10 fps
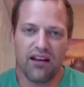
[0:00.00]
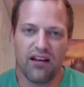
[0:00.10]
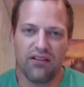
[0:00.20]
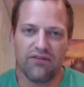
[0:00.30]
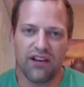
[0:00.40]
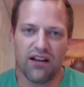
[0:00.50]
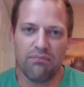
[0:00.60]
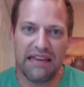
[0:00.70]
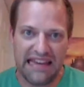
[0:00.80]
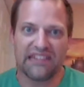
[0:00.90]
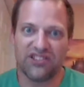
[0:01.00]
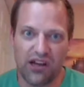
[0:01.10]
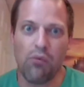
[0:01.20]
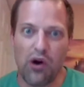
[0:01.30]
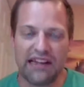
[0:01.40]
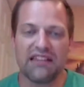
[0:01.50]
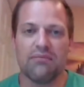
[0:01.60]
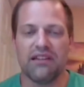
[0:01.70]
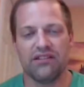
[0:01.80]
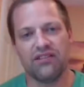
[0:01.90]
of being someone in the
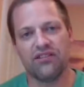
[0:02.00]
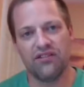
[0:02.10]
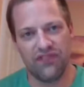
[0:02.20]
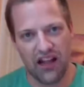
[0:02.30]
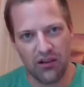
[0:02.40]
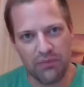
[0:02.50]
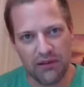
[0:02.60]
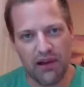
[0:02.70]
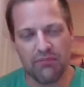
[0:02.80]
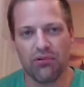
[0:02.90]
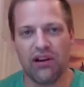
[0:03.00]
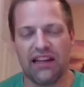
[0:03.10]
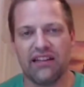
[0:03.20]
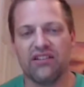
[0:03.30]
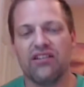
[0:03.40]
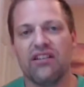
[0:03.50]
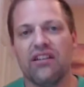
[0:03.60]
business, developing my brand,